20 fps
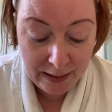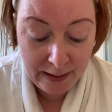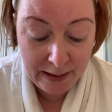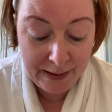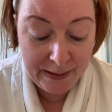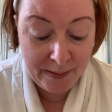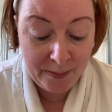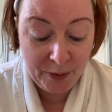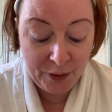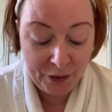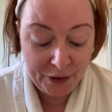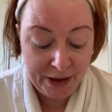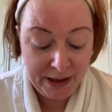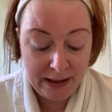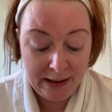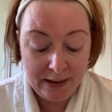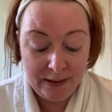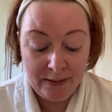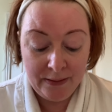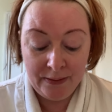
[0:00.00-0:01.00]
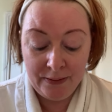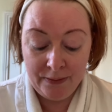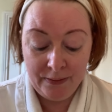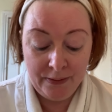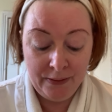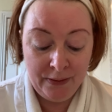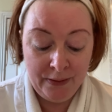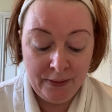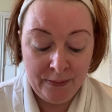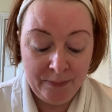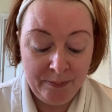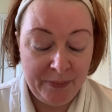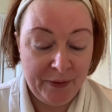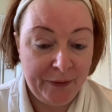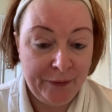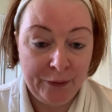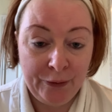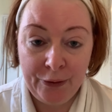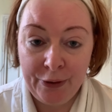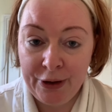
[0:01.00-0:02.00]
in the morning
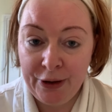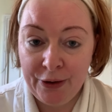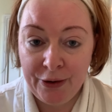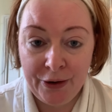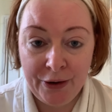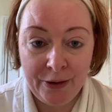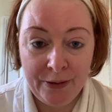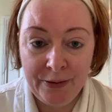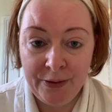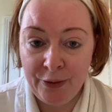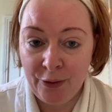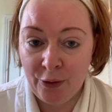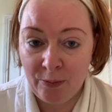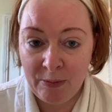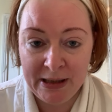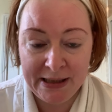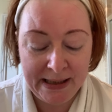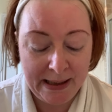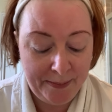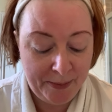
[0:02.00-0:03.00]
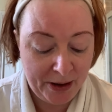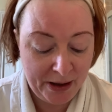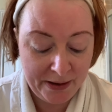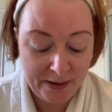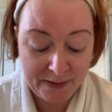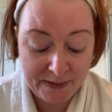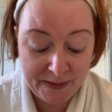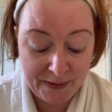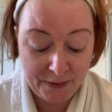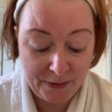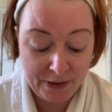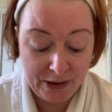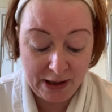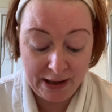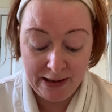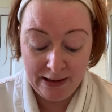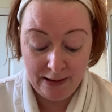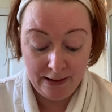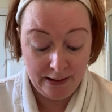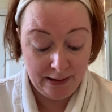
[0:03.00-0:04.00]
before your normal day products, or
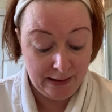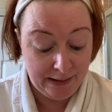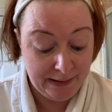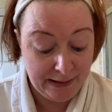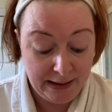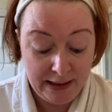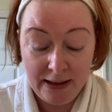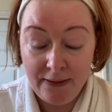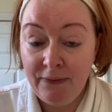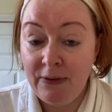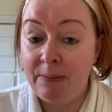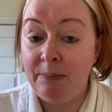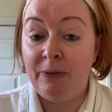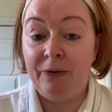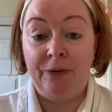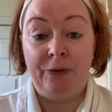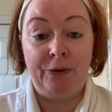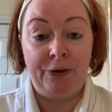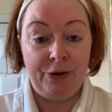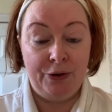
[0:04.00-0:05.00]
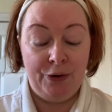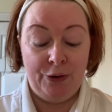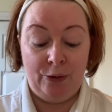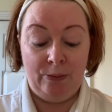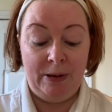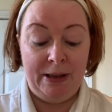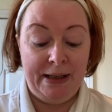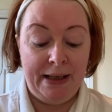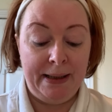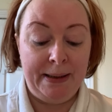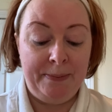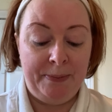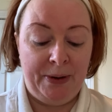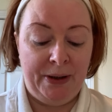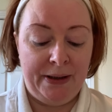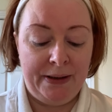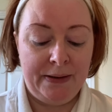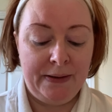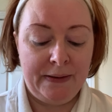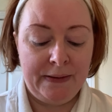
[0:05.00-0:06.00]
in the evening before your normal night
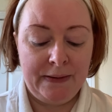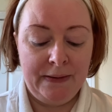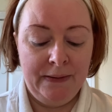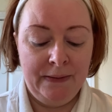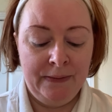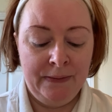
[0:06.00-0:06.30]
products.